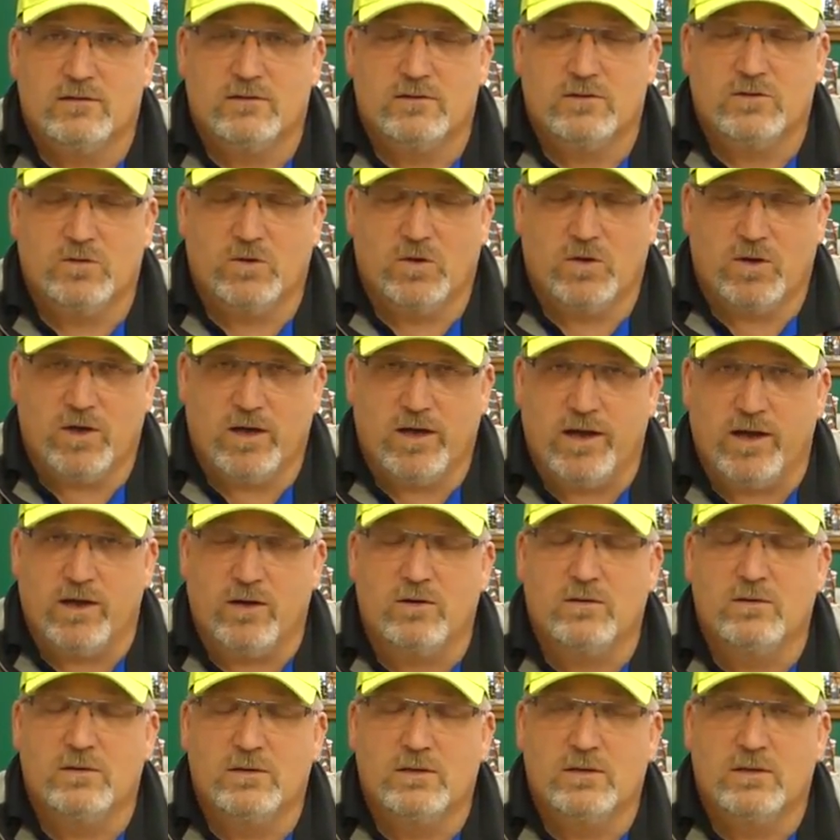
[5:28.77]
to
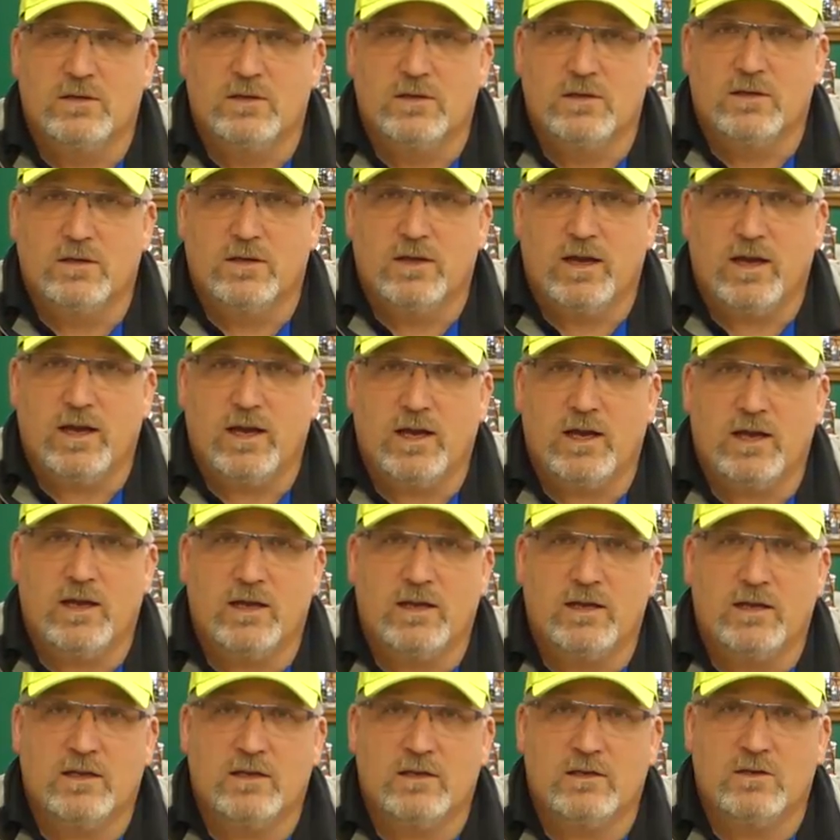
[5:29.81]
Ohio
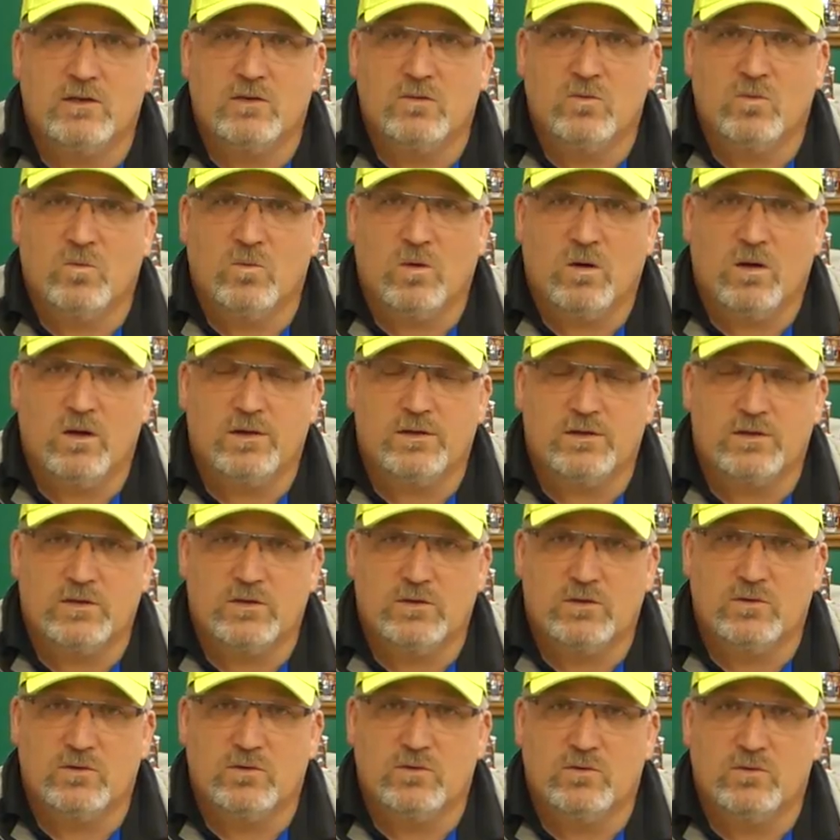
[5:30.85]
and you want
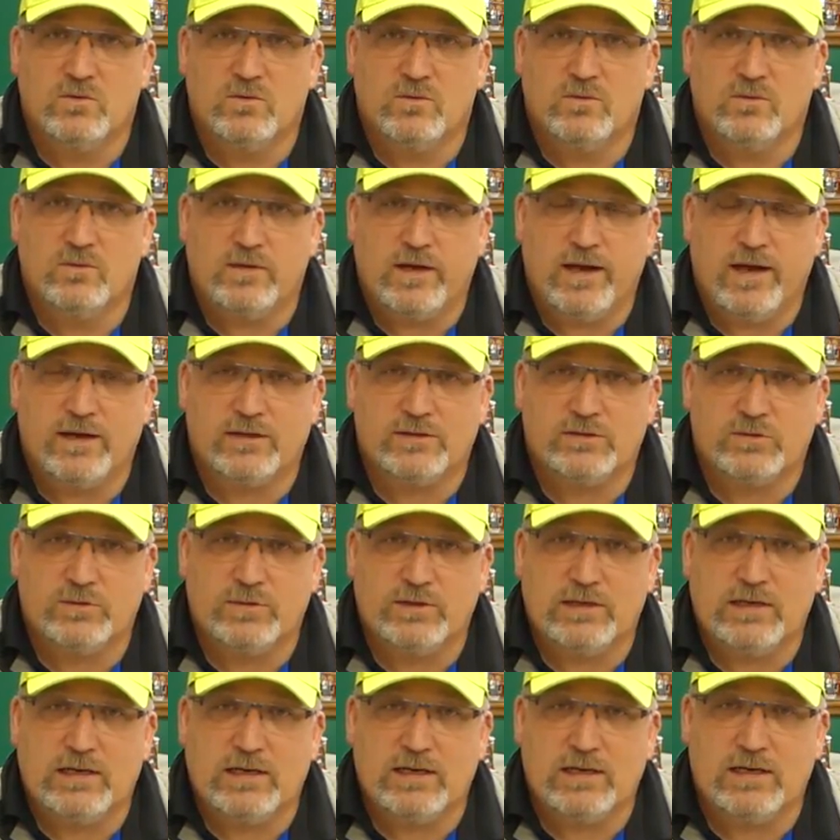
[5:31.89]
to
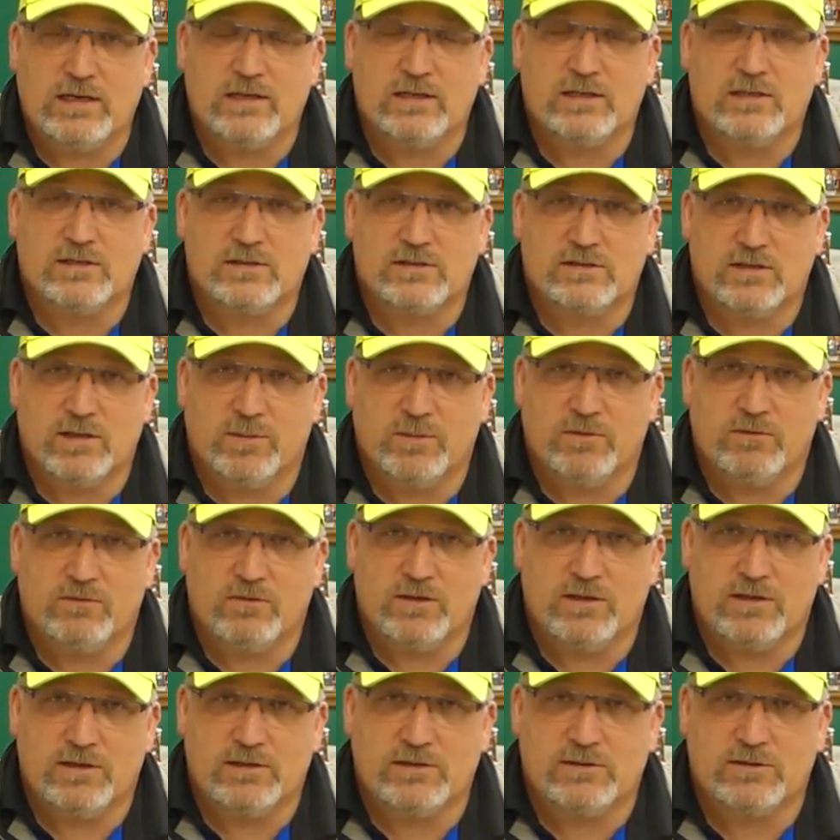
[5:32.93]
actually get into some of
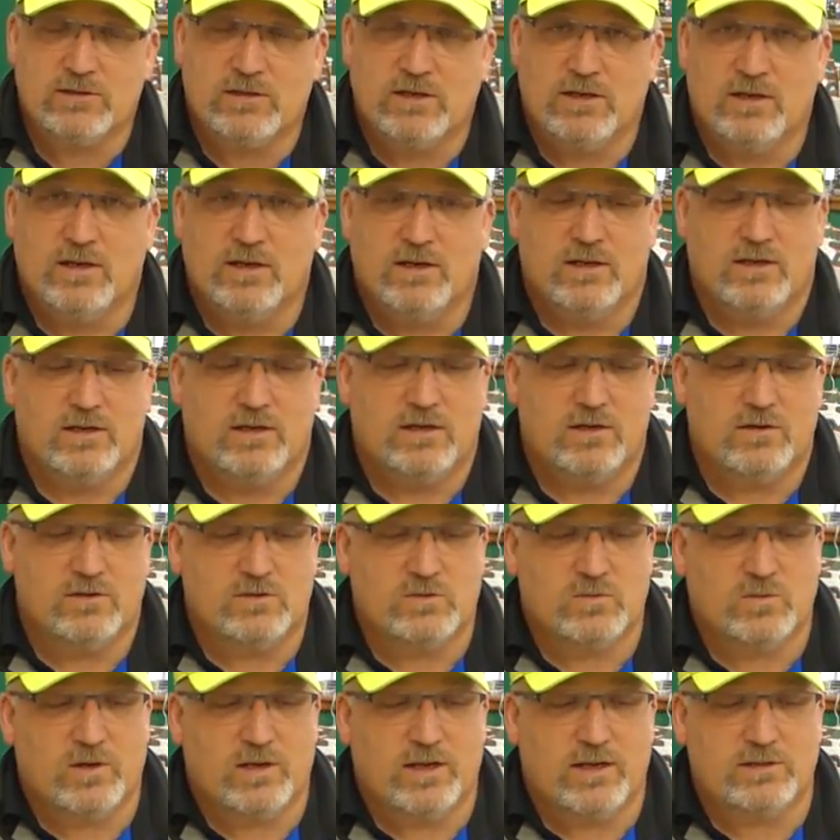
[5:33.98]
this,
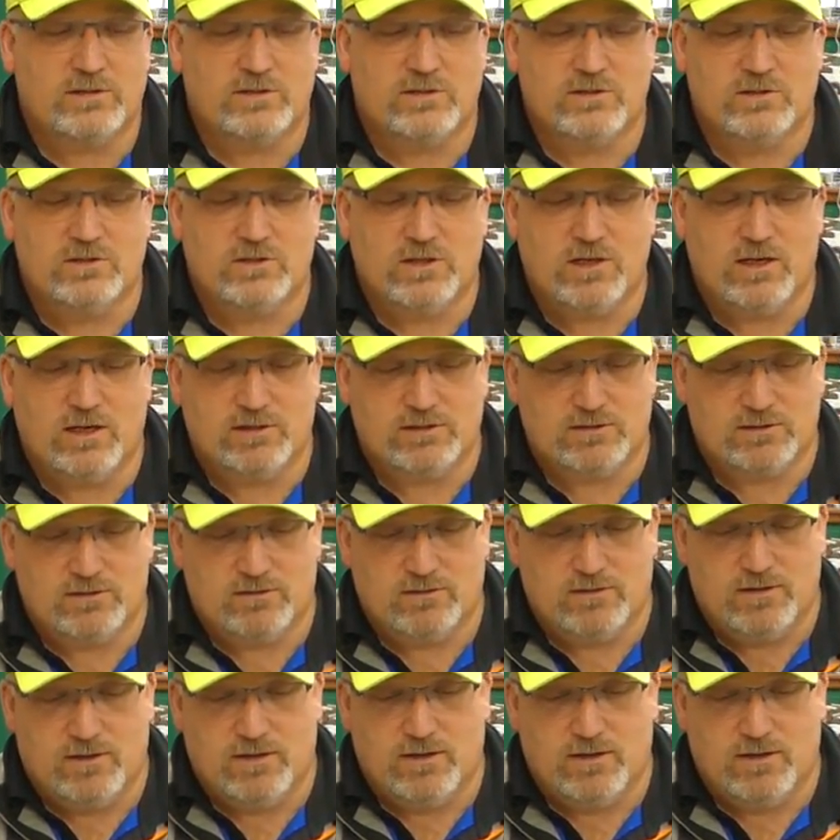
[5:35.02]
here's what I suggest.